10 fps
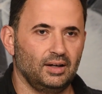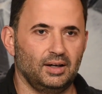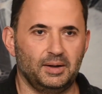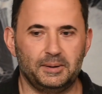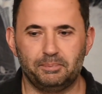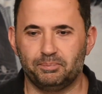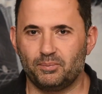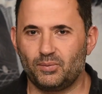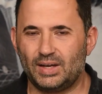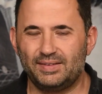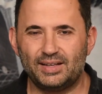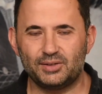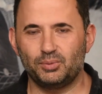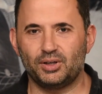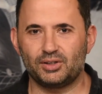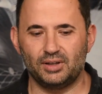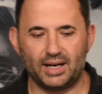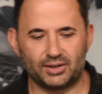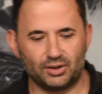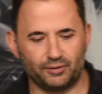And that's what it's
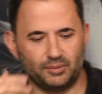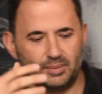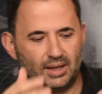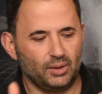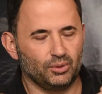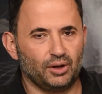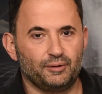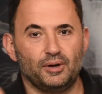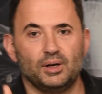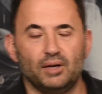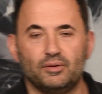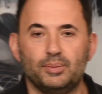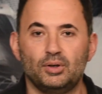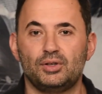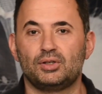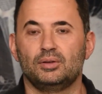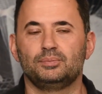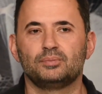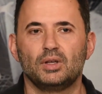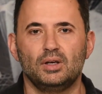like. So for me, when I photograph a person,